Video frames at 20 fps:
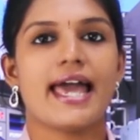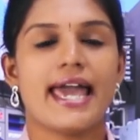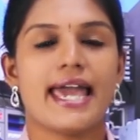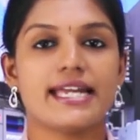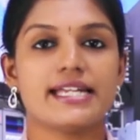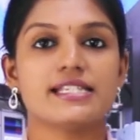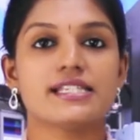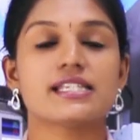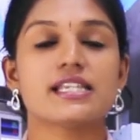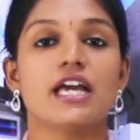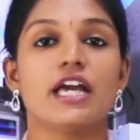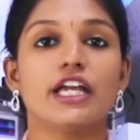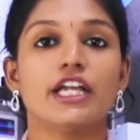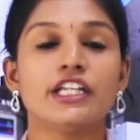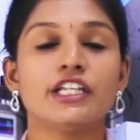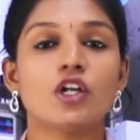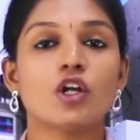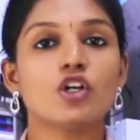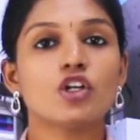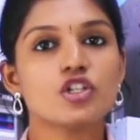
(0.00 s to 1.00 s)
Hence,
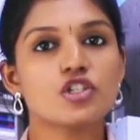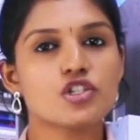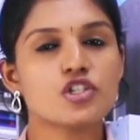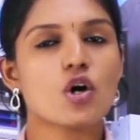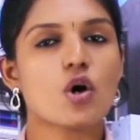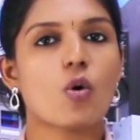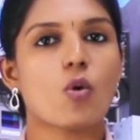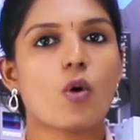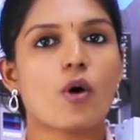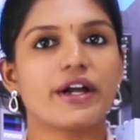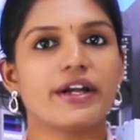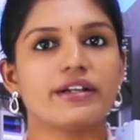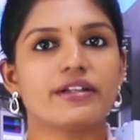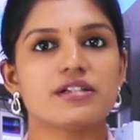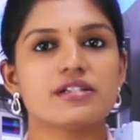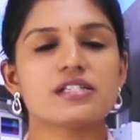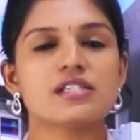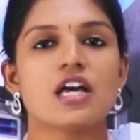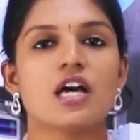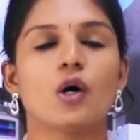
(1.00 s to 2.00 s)
in order to avoid
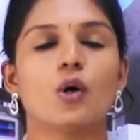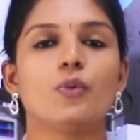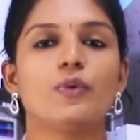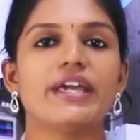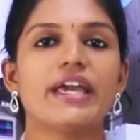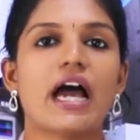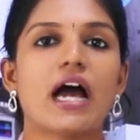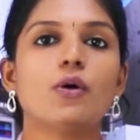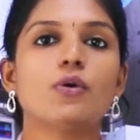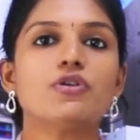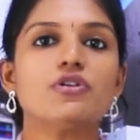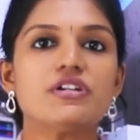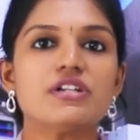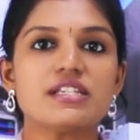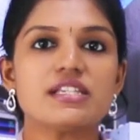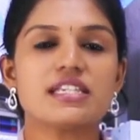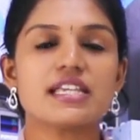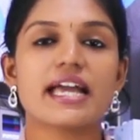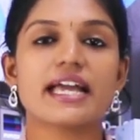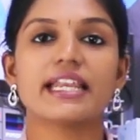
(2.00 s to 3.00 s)
this, we have to
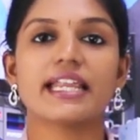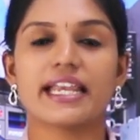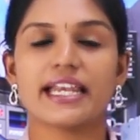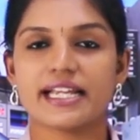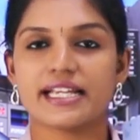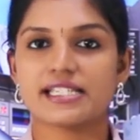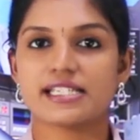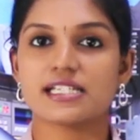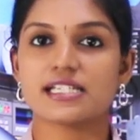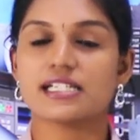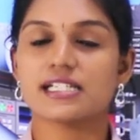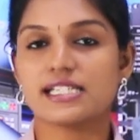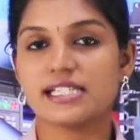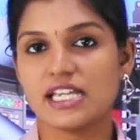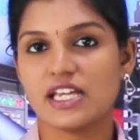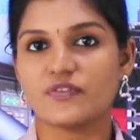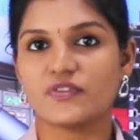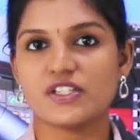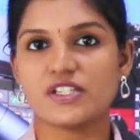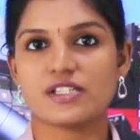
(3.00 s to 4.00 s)
design an external
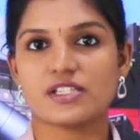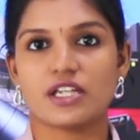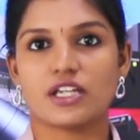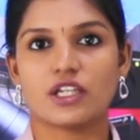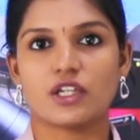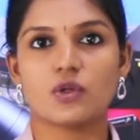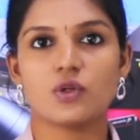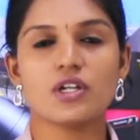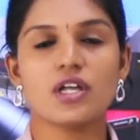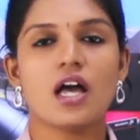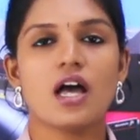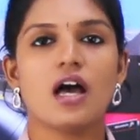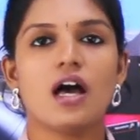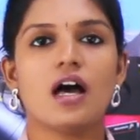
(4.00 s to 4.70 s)
safety circuit